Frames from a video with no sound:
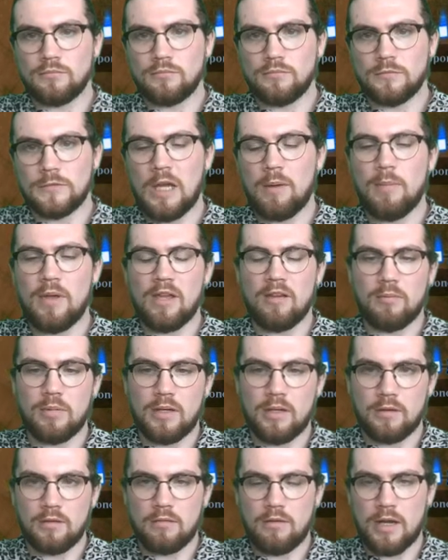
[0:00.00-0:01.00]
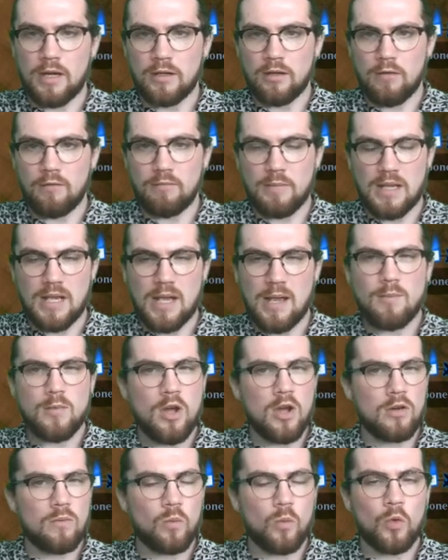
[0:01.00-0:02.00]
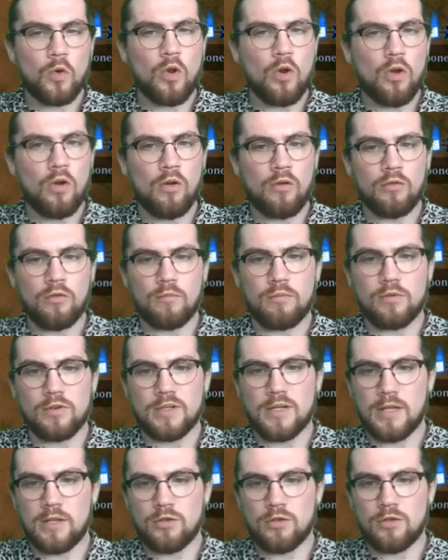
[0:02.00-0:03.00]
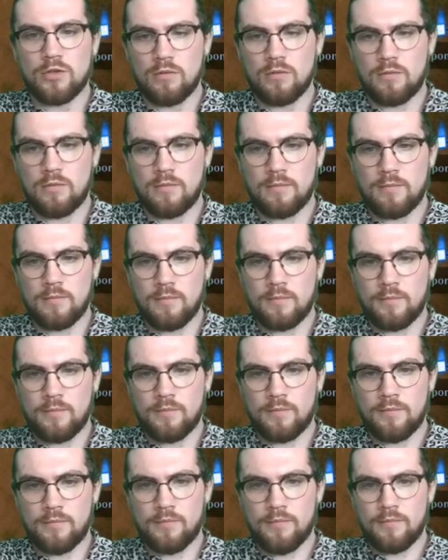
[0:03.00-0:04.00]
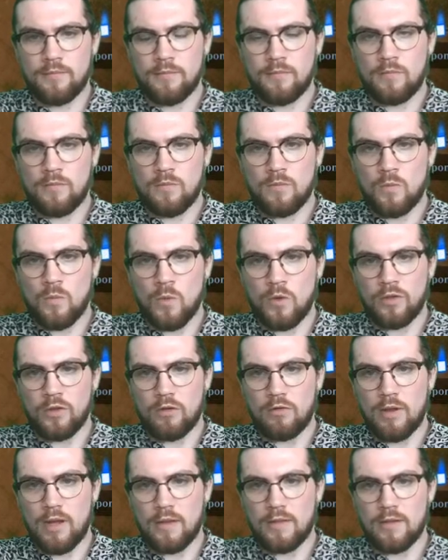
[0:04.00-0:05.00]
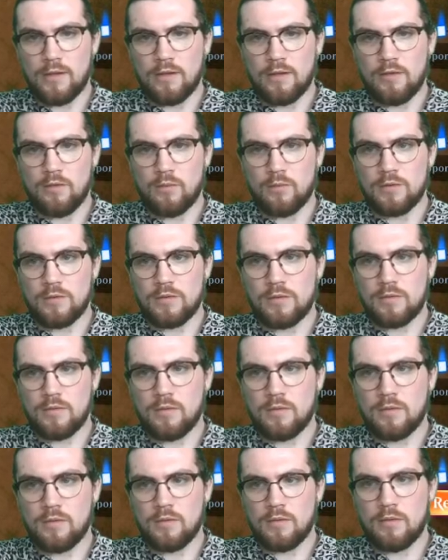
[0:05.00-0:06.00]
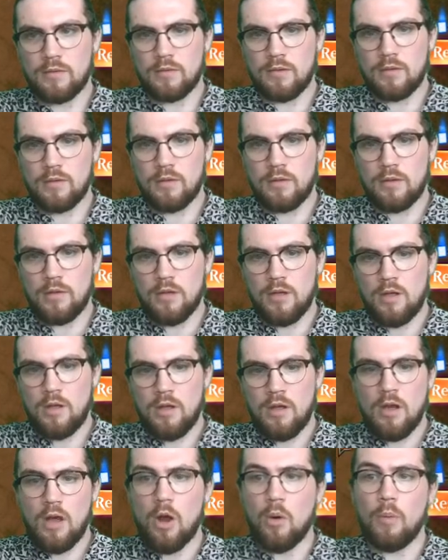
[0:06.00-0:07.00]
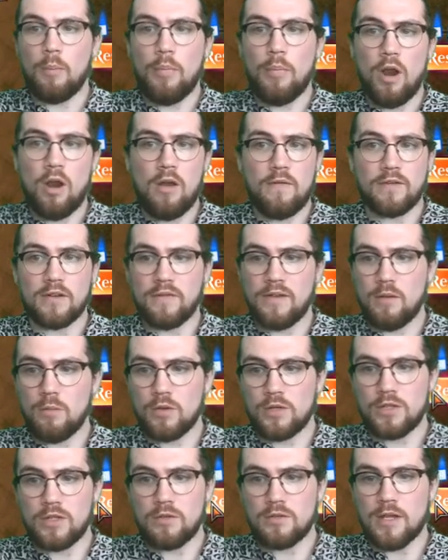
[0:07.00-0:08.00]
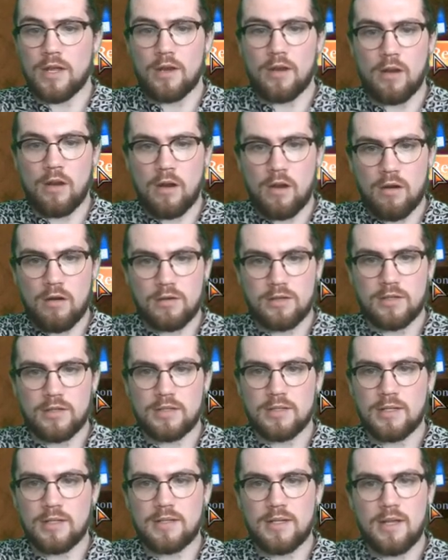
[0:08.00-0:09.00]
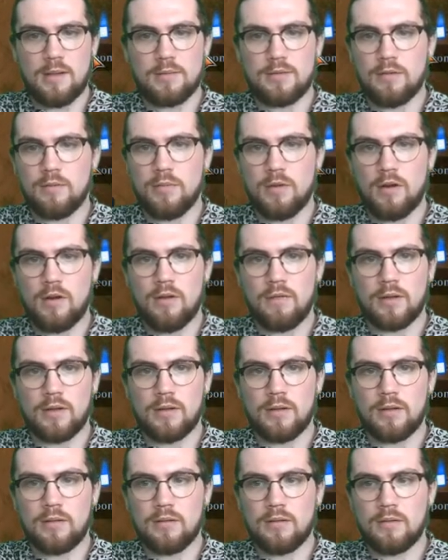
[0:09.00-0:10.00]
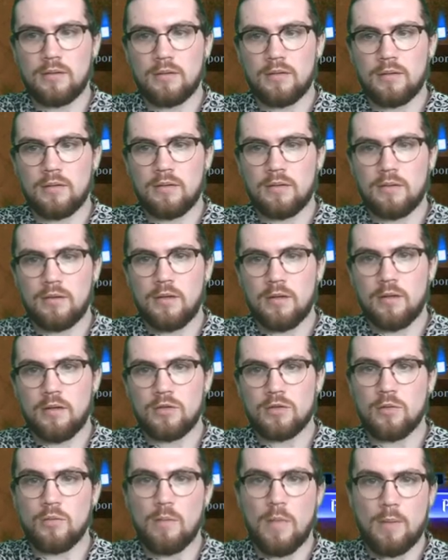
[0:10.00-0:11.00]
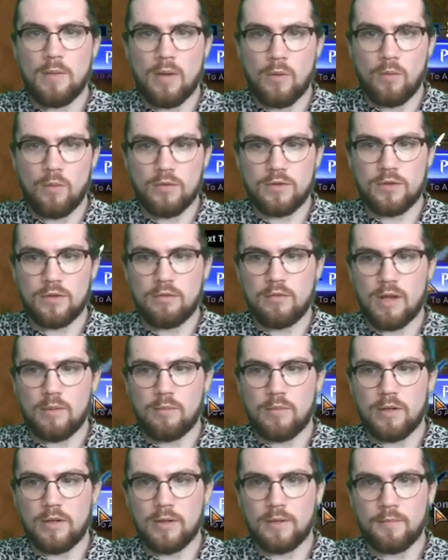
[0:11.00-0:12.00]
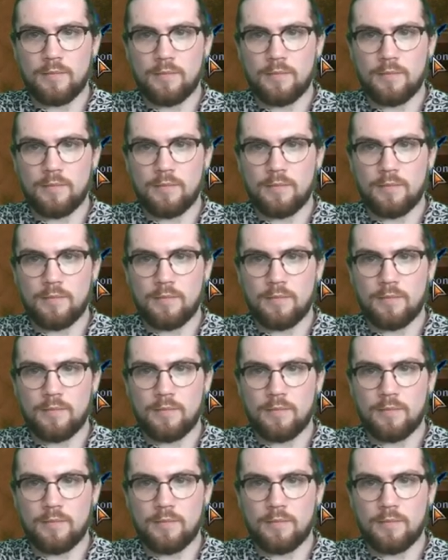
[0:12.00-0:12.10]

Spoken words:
That may have been incorrect of me. I'm not 100% sure what the correct thing to do was. Oh, well, perfect. If he wants to use that on a Larcenist, that's absolutely perfect. So maybe that was the correct play.